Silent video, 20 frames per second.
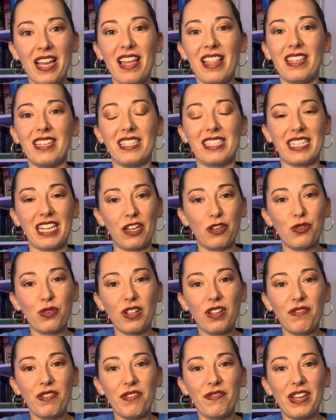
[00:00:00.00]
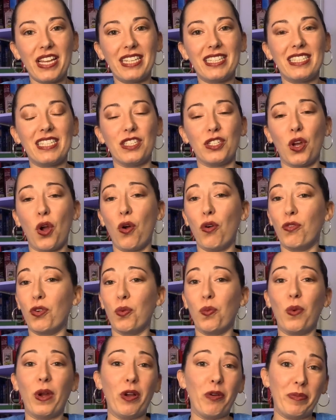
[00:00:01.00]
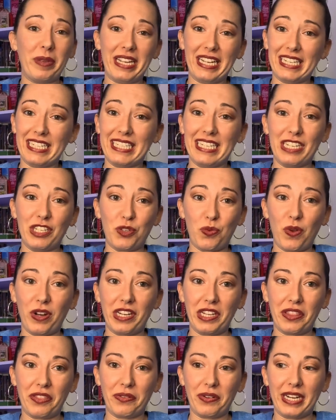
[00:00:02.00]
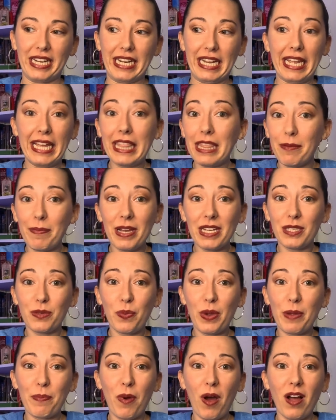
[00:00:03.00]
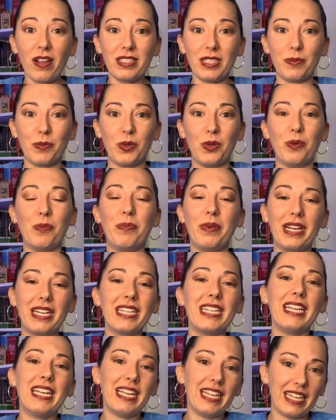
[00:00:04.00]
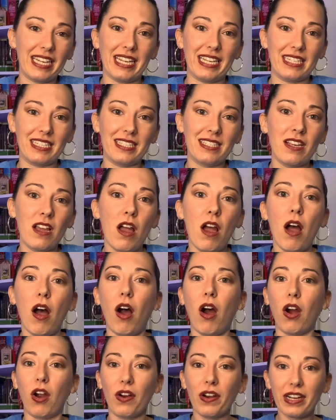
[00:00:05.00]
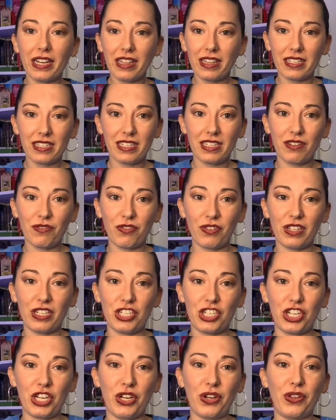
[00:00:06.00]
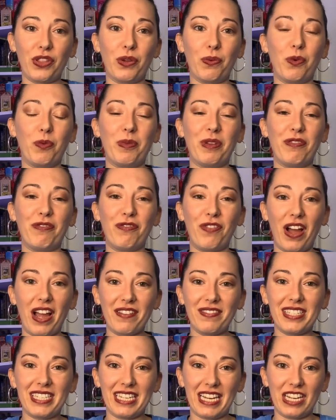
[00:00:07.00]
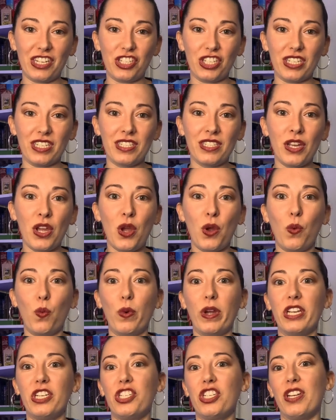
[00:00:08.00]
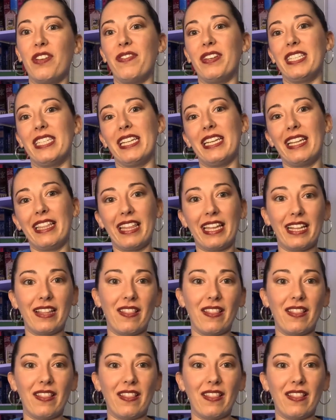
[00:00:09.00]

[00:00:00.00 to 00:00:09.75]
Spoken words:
The schedule of events is overwhelming at D23, in the best way possible, but it is. Already listed for this year, there will be 5 stages, which, if it's anything